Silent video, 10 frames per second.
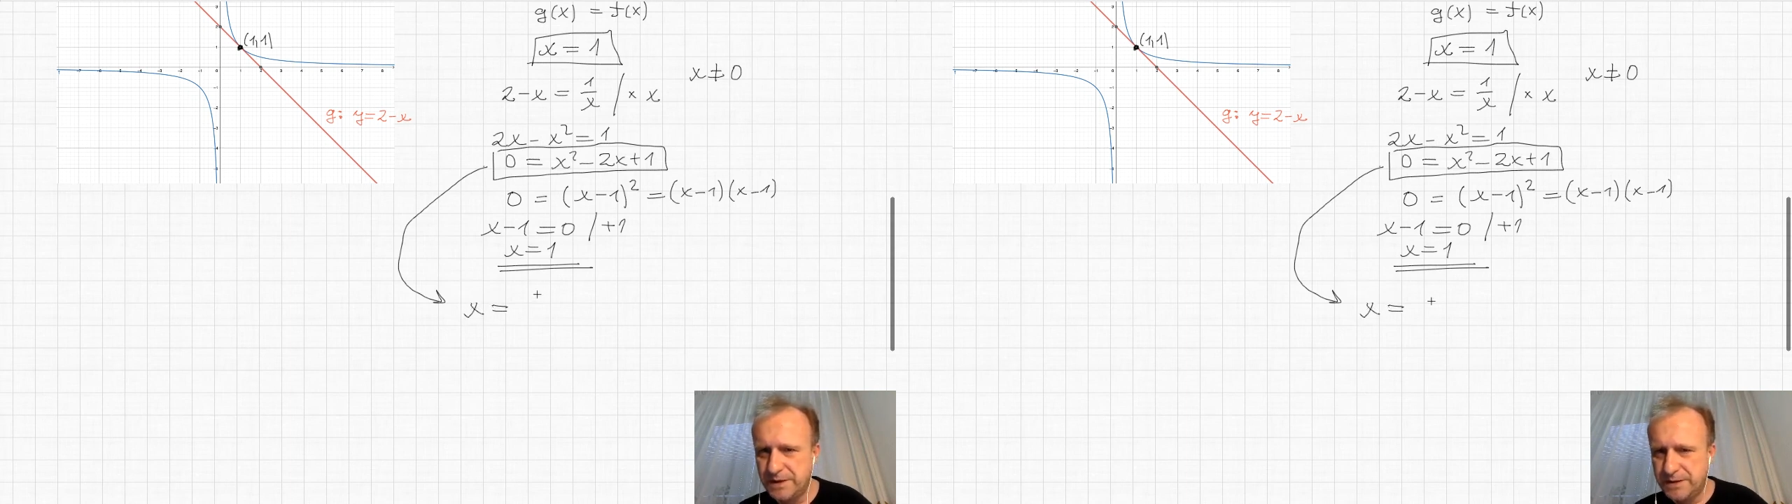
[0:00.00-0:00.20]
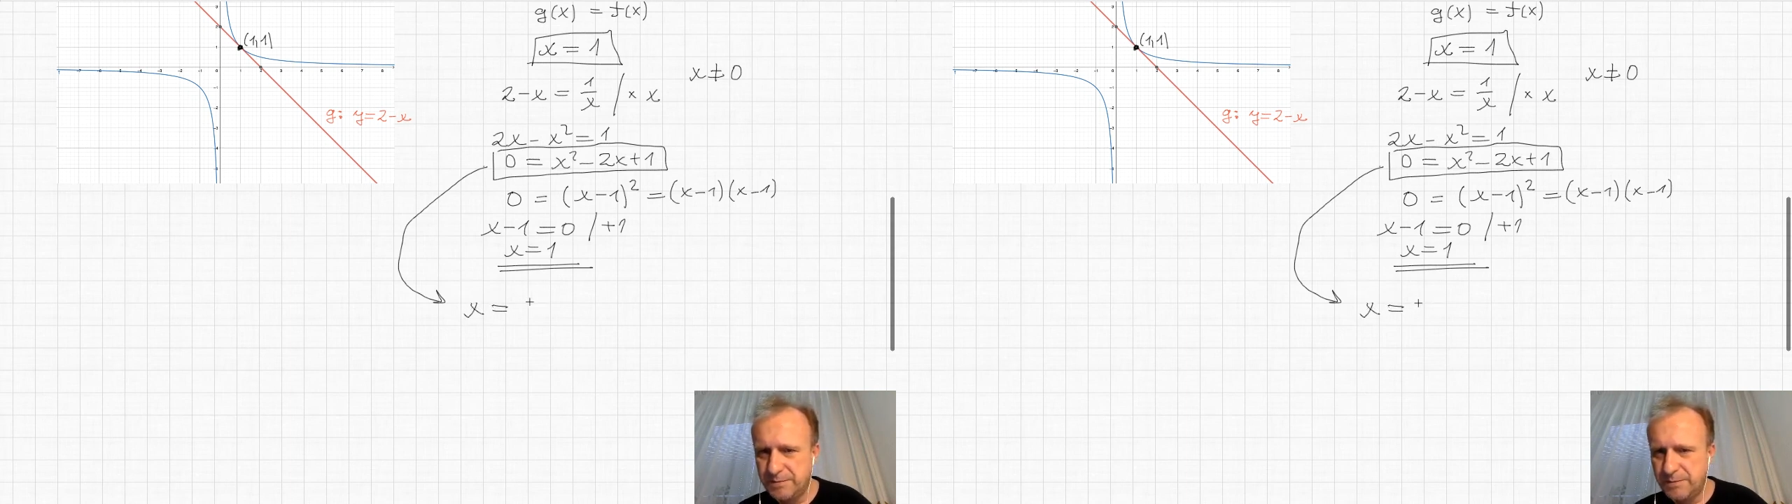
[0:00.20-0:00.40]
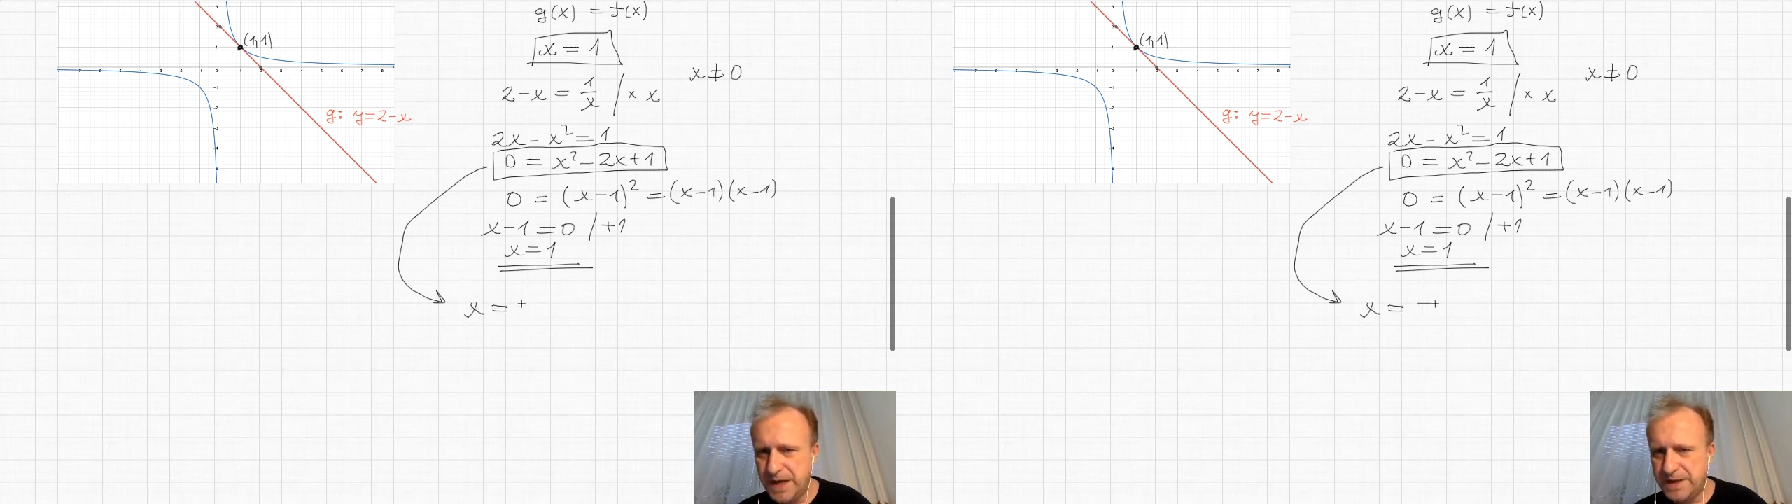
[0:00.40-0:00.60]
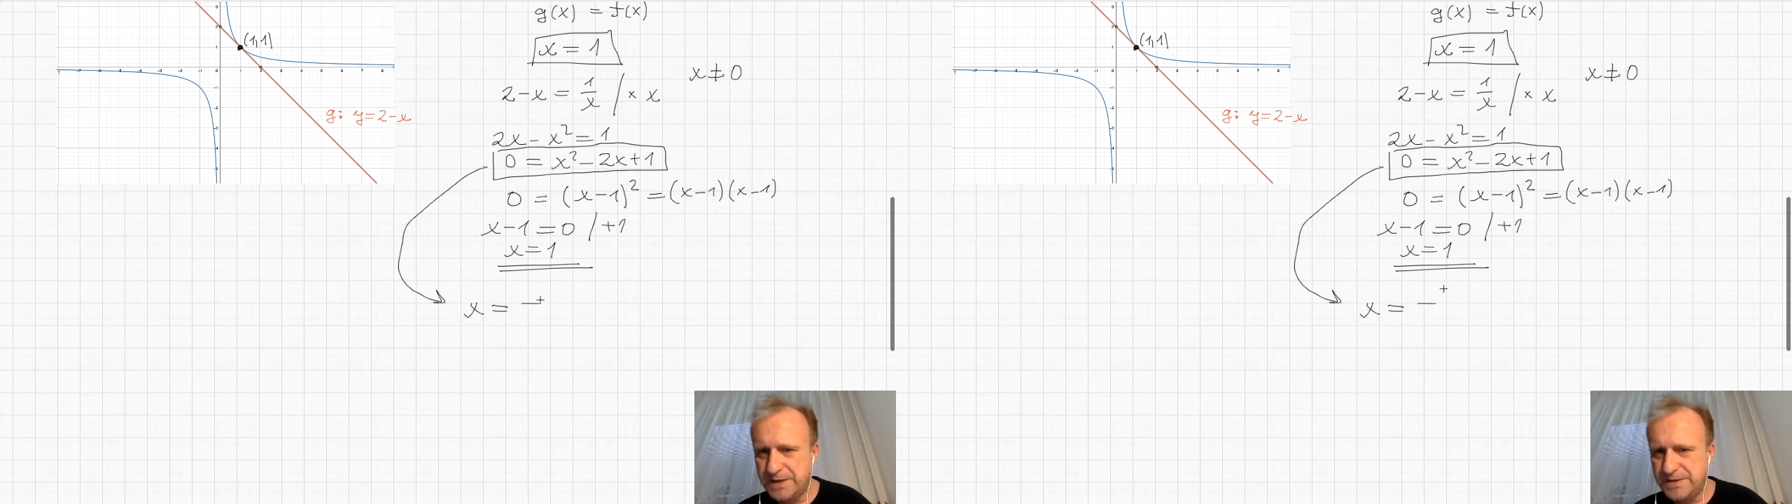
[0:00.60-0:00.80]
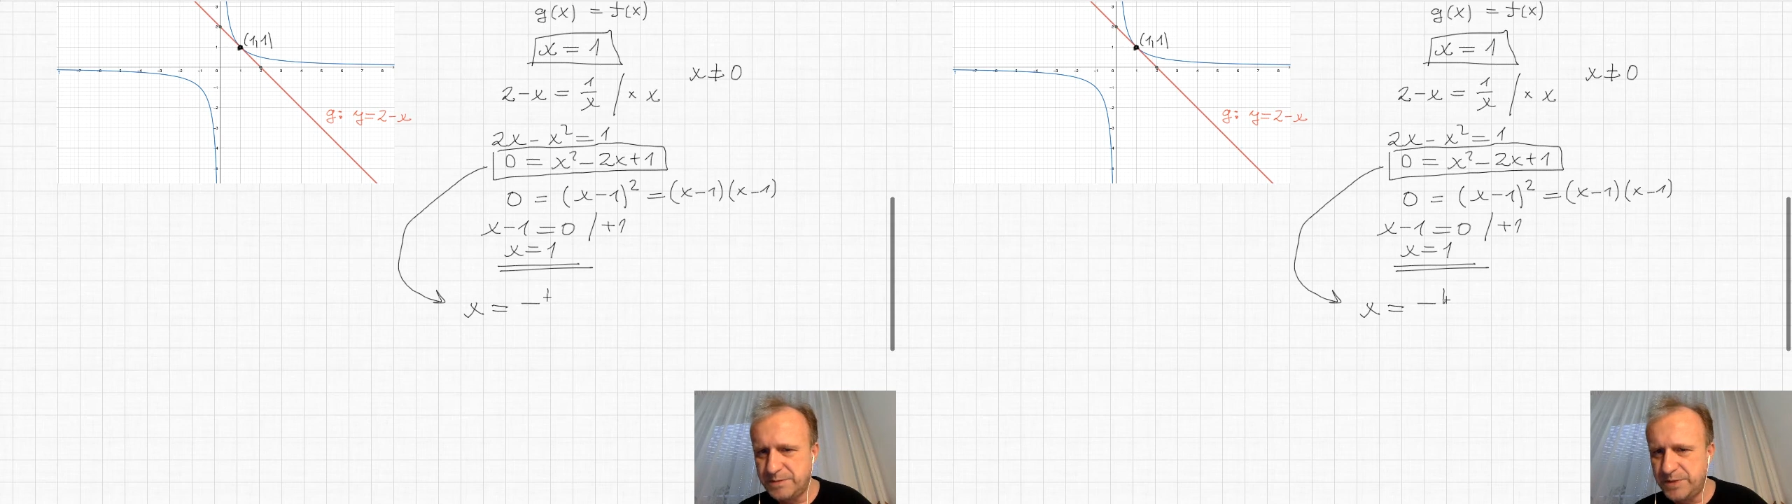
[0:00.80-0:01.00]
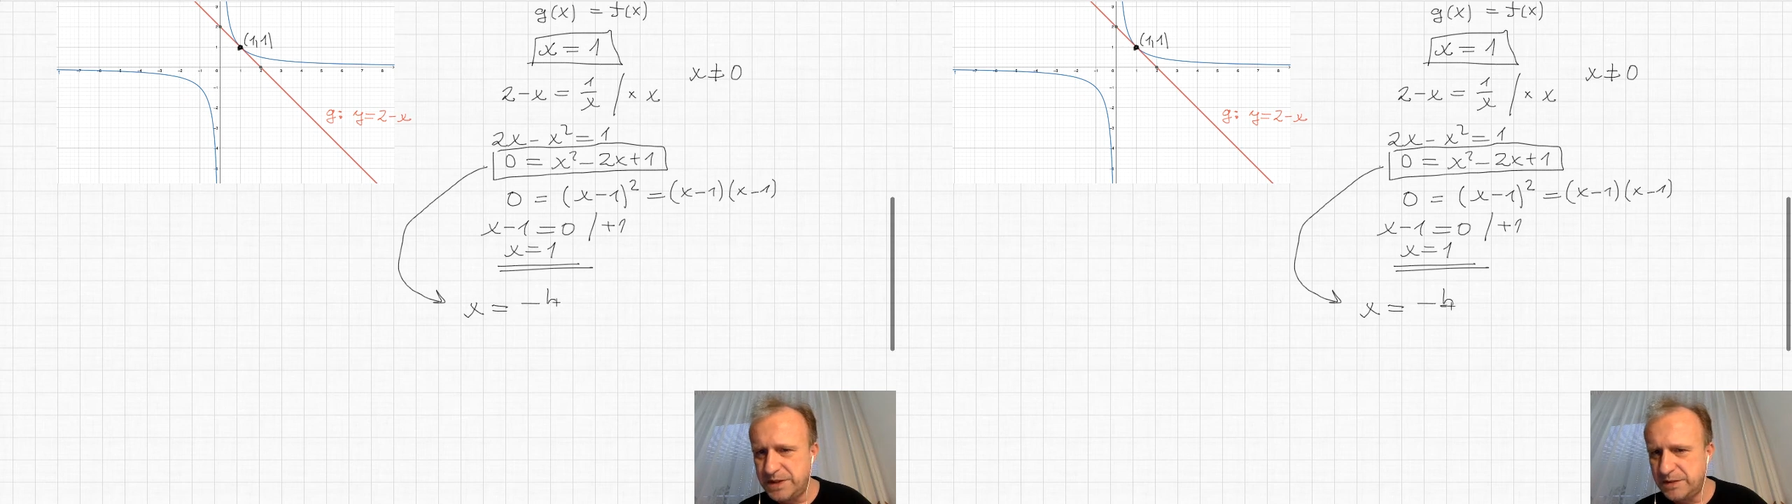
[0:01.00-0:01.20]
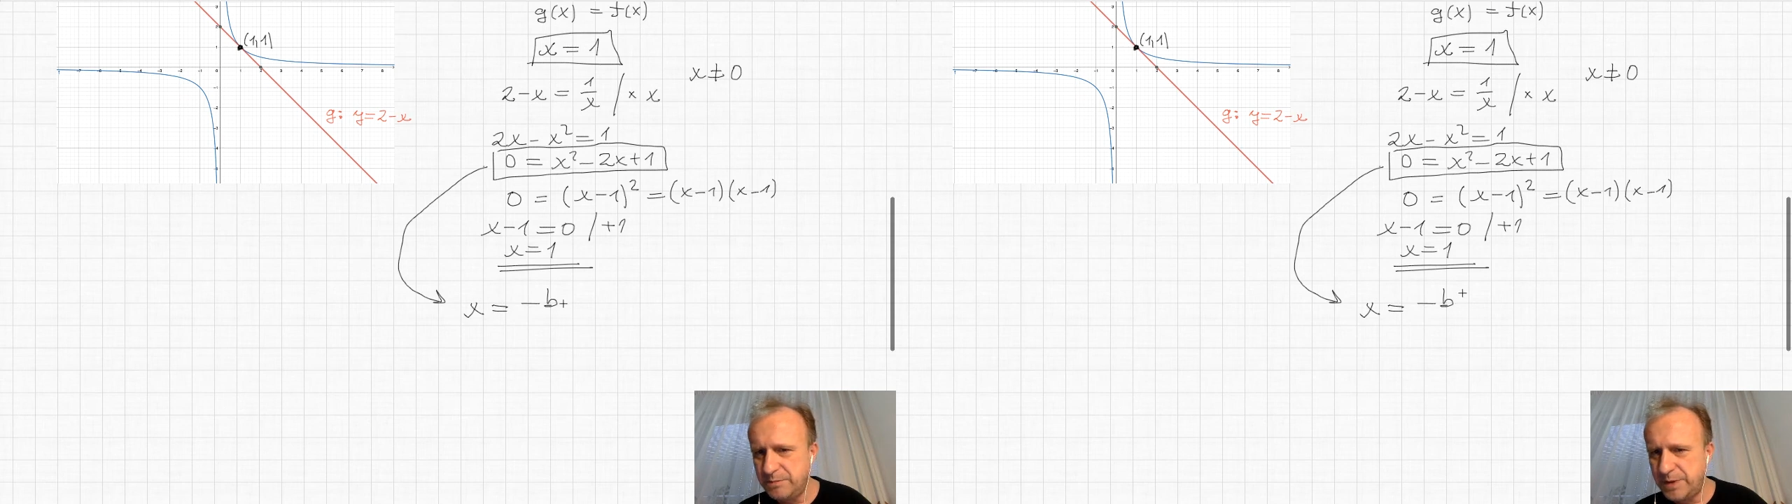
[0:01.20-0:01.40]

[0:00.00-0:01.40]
minus b